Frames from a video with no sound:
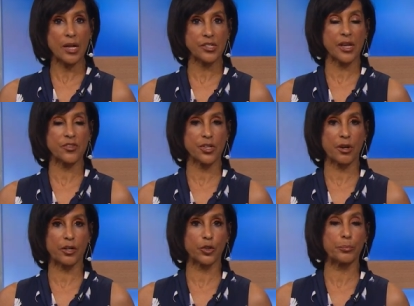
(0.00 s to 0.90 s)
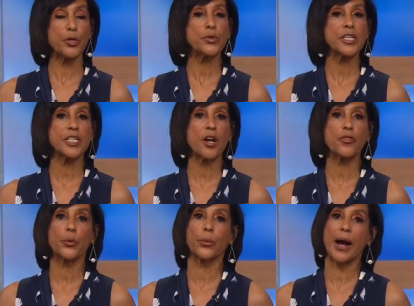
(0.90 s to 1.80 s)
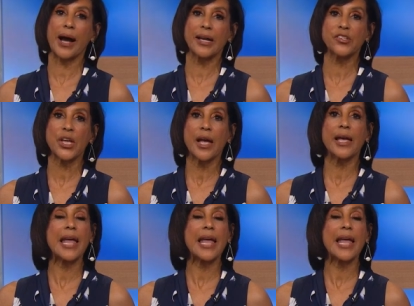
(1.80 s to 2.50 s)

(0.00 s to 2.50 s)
process in our community on the rise